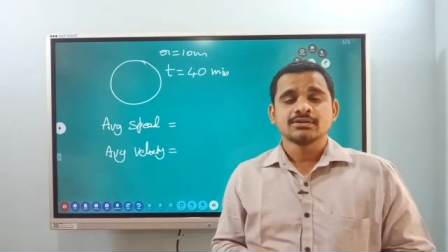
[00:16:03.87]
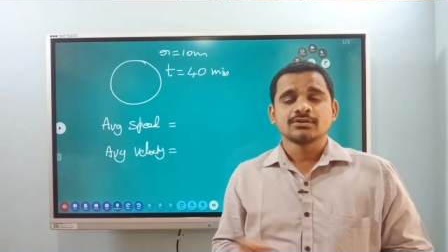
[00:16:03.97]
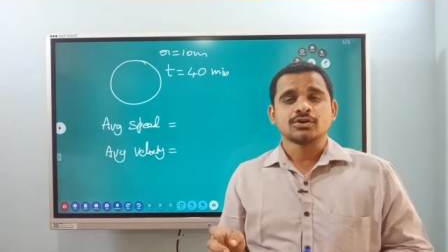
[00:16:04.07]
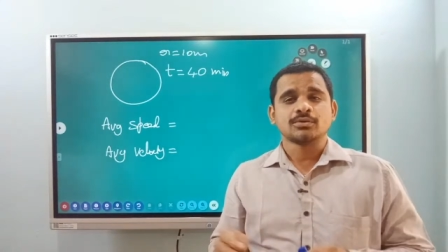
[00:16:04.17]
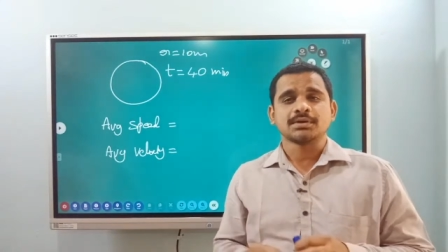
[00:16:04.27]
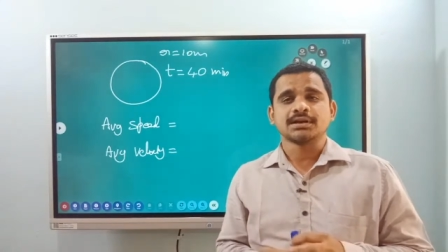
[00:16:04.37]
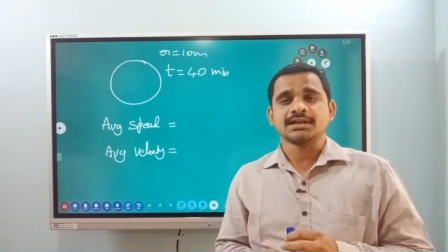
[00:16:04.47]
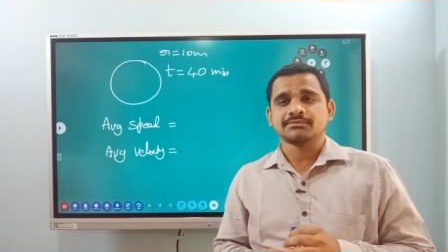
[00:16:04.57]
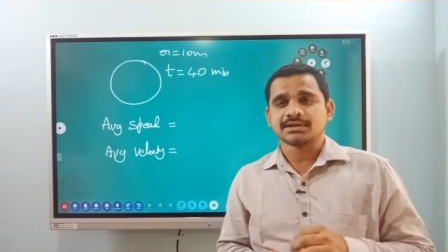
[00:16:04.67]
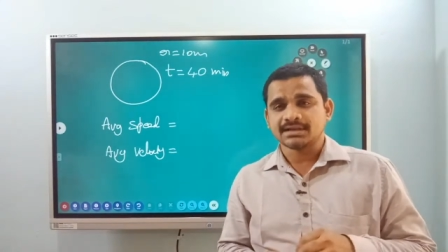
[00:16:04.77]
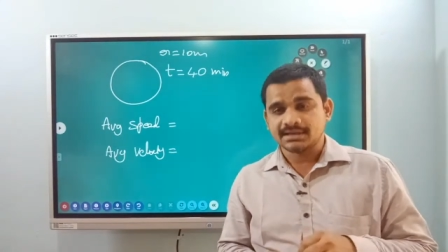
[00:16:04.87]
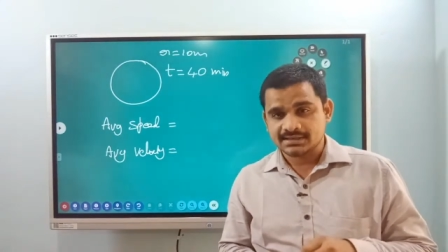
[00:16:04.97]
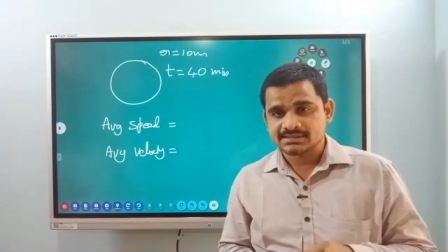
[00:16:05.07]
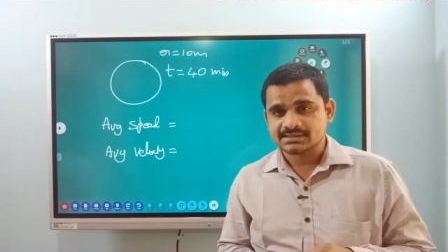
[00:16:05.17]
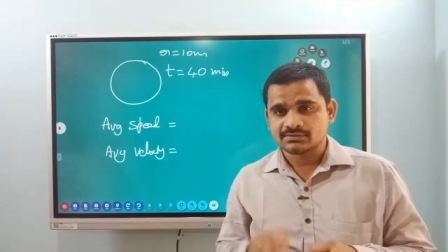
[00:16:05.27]
Commonly our
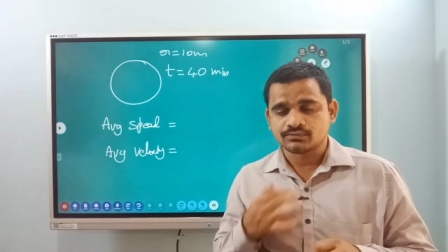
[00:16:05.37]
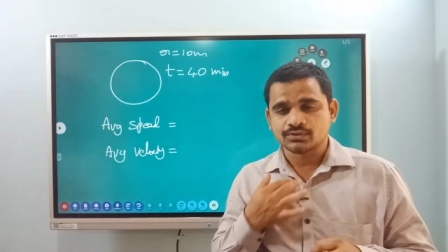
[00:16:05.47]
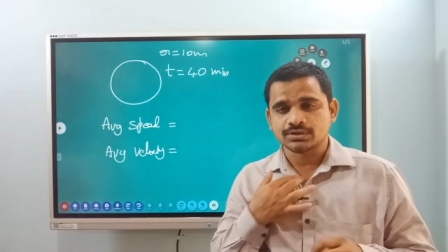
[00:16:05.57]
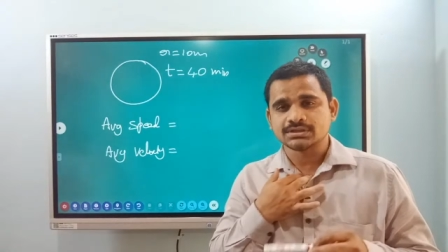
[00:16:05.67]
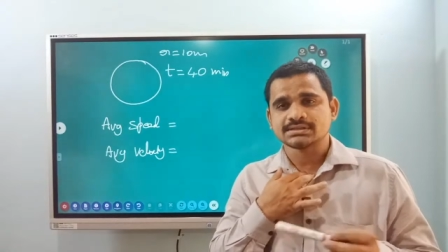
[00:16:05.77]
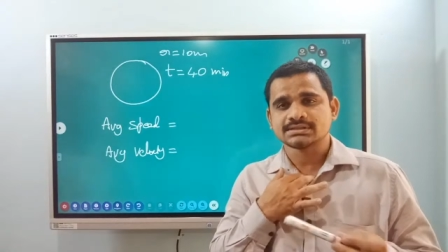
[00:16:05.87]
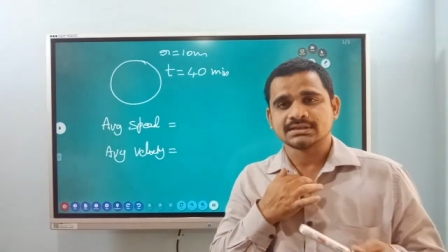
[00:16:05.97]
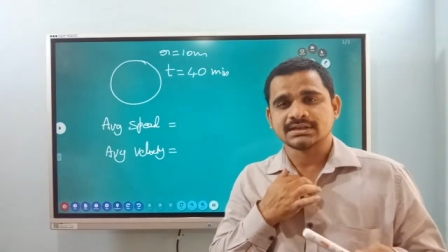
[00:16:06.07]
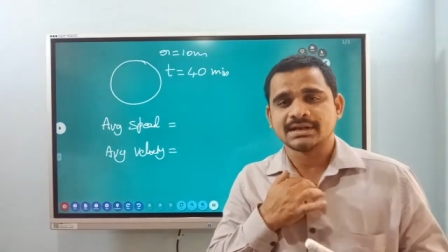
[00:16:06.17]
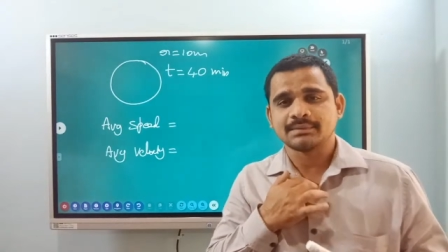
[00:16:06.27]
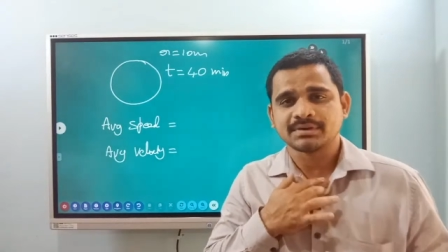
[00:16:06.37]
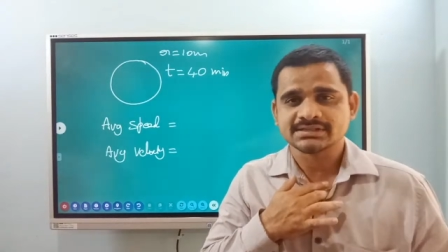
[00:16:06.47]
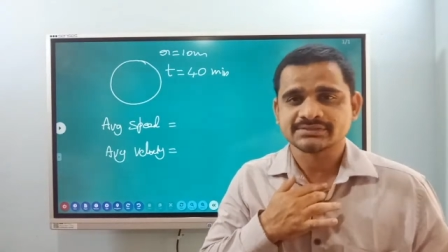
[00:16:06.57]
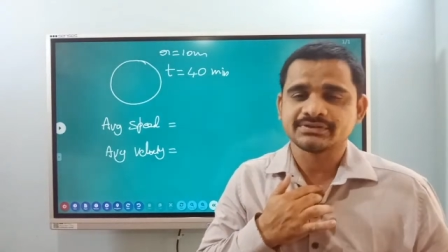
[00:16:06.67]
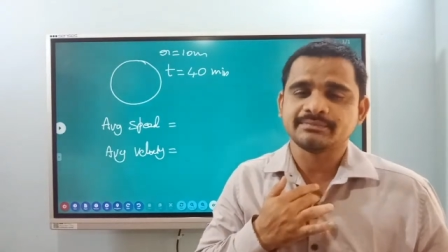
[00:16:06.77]
elders, fathers,
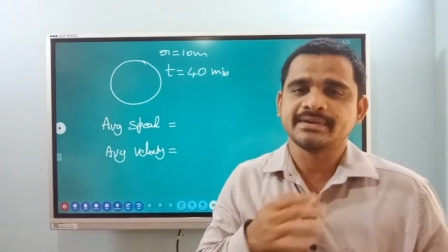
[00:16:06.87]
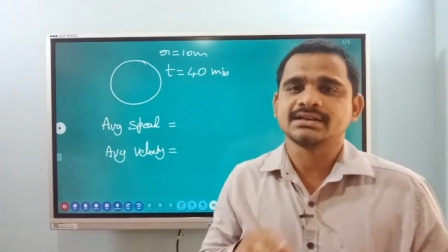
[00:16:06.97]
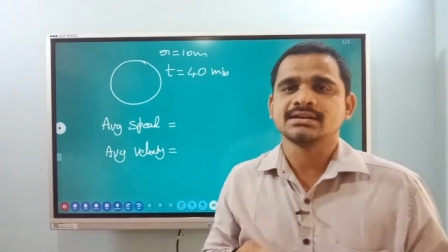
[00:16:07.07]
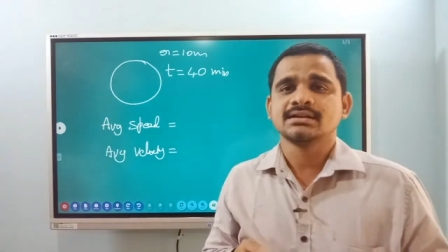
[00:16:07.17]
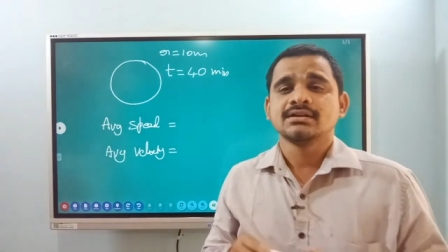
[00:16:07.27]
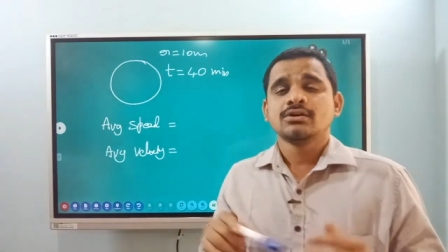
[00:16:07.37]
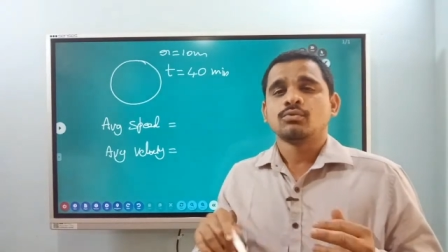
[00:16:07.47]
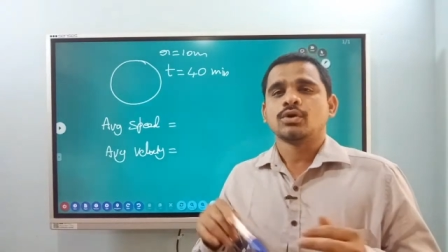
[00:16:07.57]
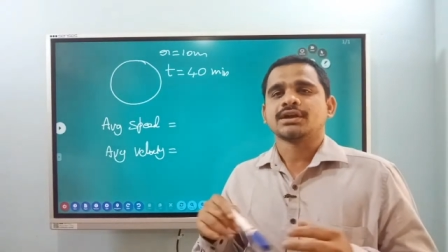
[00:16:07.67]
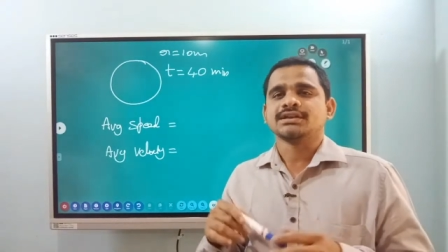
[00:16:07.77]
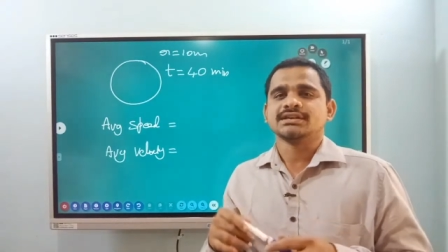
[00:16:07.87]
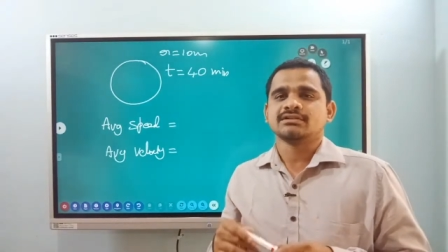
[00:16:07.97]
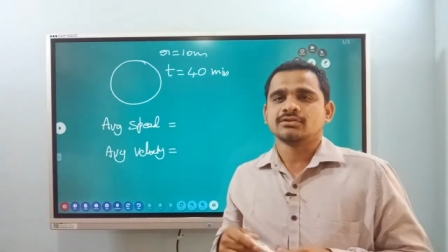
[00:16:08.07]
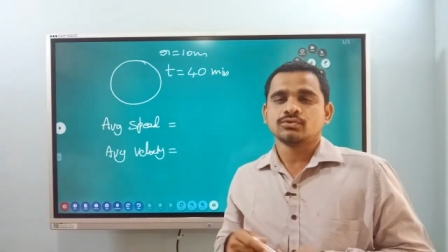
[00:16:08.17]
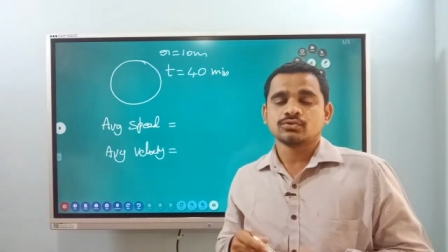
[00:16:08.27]
grandpas will make a walking. They'll
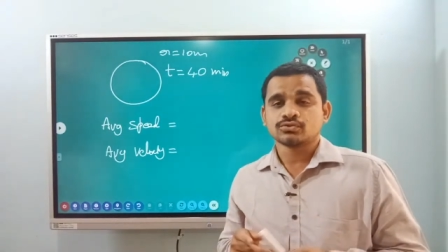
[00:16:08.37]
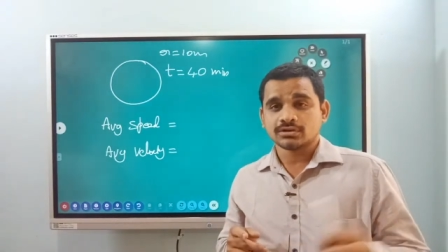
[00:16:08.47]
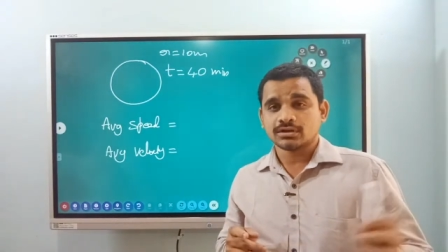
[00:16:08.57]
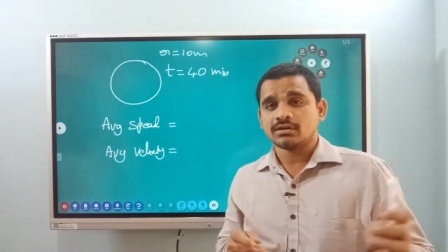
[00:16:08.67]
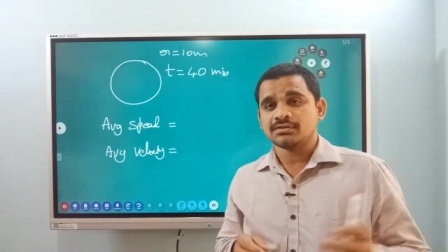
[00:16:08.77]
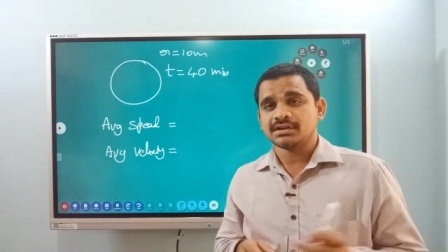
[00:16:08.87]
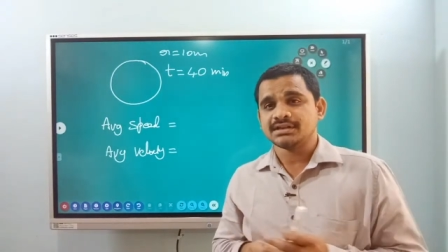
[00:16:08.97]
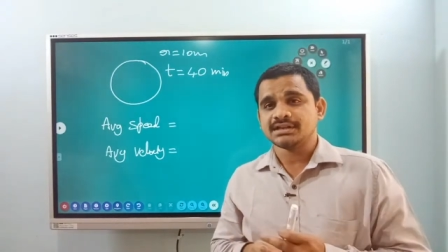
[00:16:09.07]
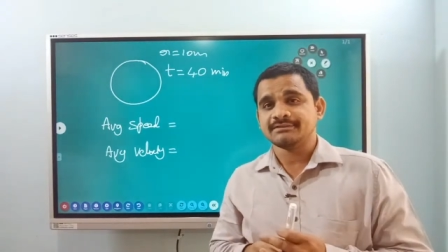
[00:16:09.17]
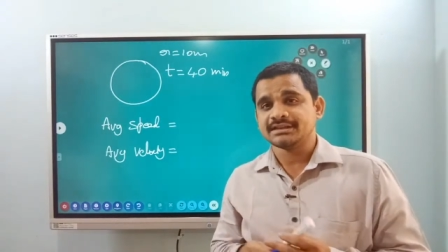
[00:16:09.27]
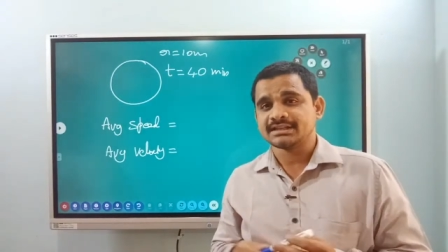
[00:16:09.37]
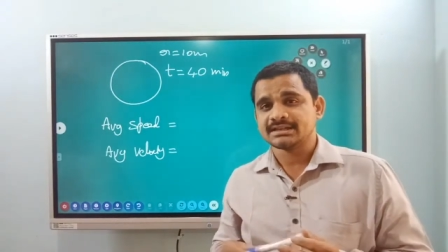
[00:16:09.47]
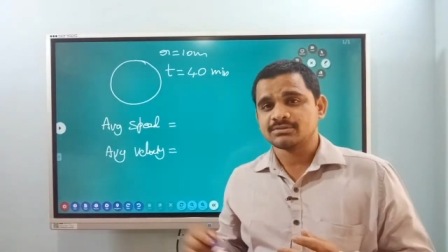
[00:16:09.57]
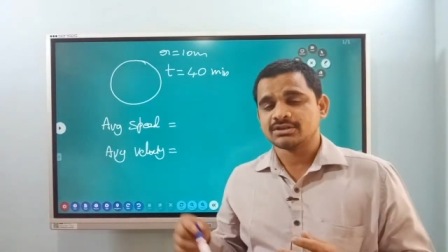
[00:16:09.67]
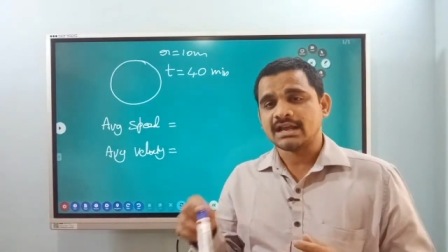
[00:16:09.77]
go to the ground and evening
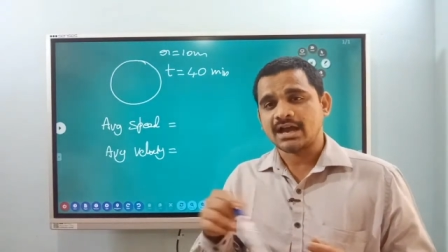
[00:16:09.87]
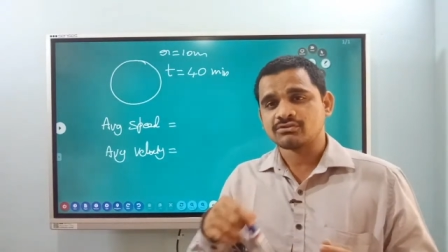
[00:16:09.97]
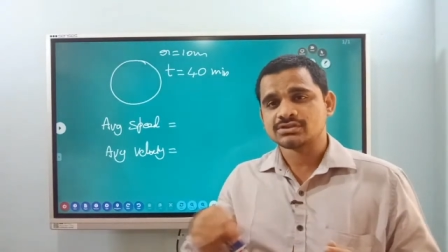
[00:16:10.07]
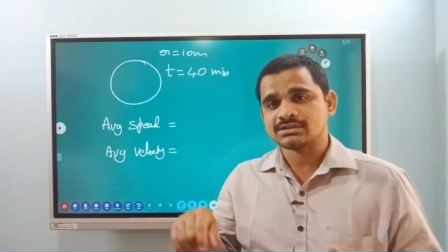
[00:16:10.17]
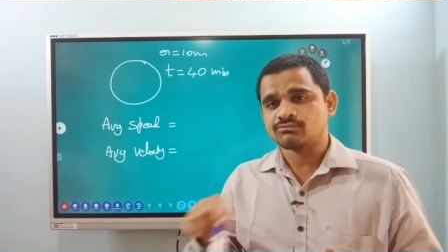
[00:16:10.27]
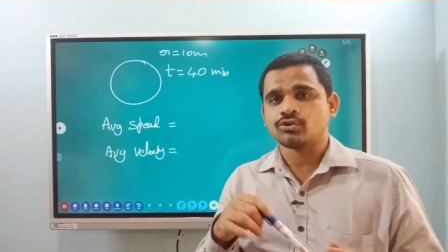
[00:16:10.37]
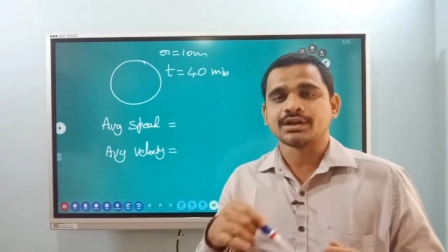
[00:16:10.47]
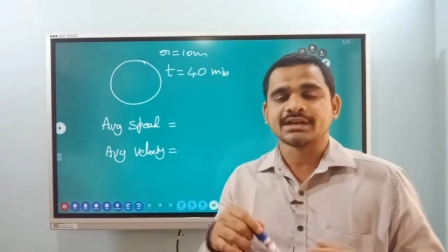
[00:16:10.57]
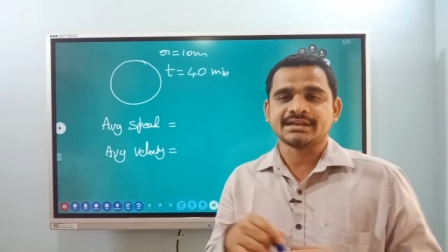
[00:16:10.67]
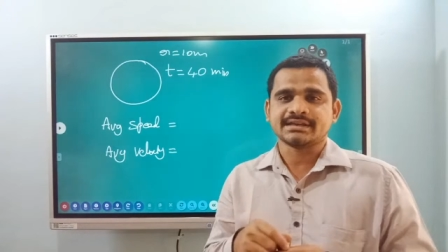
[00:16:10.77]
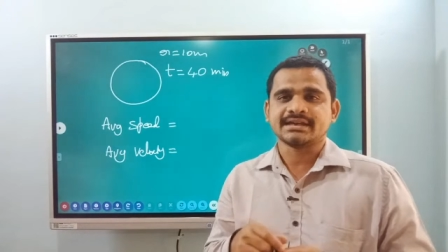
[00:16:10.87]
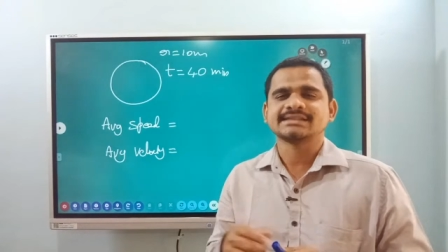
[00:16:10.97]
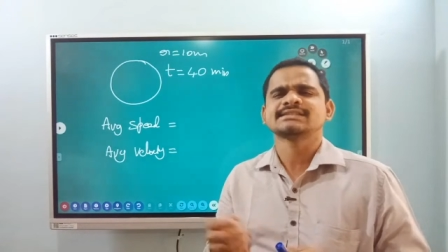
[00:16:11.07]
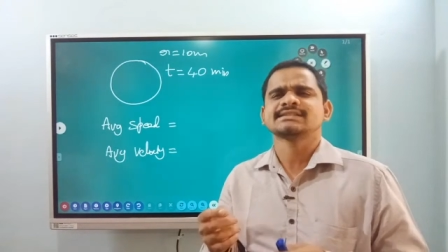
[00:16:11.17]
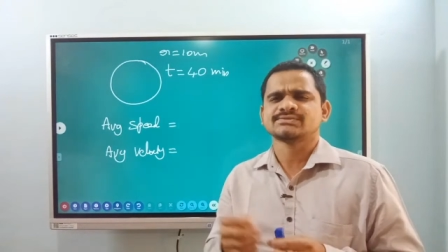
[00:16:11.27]
time they'll have some walking
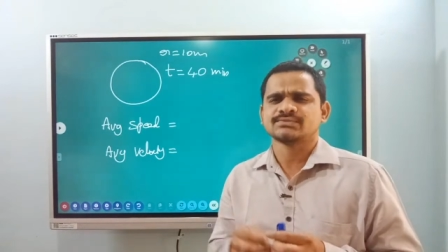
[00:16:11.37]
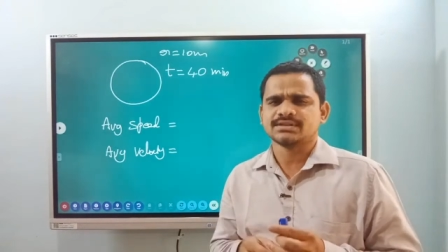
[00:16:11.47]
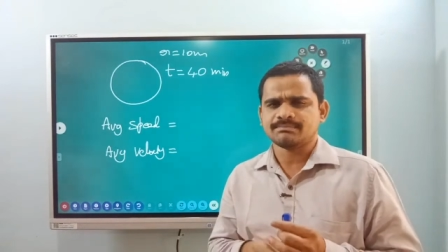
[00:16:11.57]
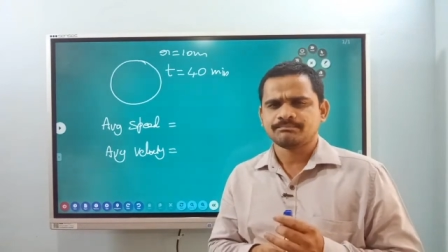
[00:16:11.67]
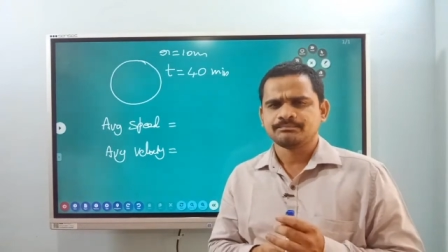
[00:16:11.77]
exercise for them.